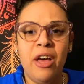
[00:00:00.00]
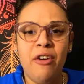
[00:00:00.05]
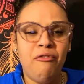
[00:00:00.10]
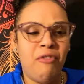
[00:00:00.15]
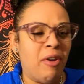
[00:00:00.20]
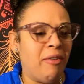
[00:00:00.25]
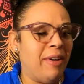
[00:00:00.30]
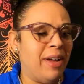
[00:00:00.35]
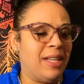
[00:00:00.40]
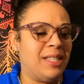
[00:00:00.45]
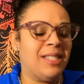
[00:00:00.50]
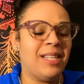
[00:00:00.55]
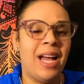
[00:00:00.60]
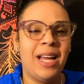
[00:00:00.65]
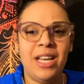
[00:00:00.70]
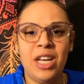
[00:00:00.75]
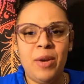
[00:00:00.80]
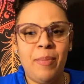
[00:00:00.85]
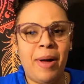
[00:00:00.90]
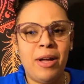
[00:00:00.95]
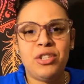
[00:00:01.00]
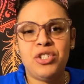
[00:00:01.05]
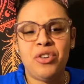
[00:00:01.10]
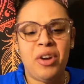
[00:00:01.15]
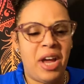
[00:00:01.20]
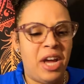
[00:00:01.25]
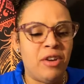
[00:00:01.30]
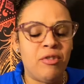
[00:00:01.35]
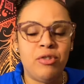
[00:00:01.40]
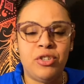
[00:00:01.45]
very excited about your
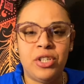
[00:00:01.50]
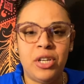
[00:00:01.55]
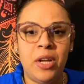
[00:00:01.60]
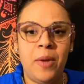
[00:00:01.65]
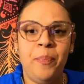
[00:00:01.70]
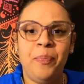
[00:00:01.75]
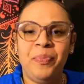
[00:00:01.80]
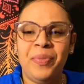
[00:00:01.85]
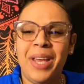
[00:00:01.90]
energy.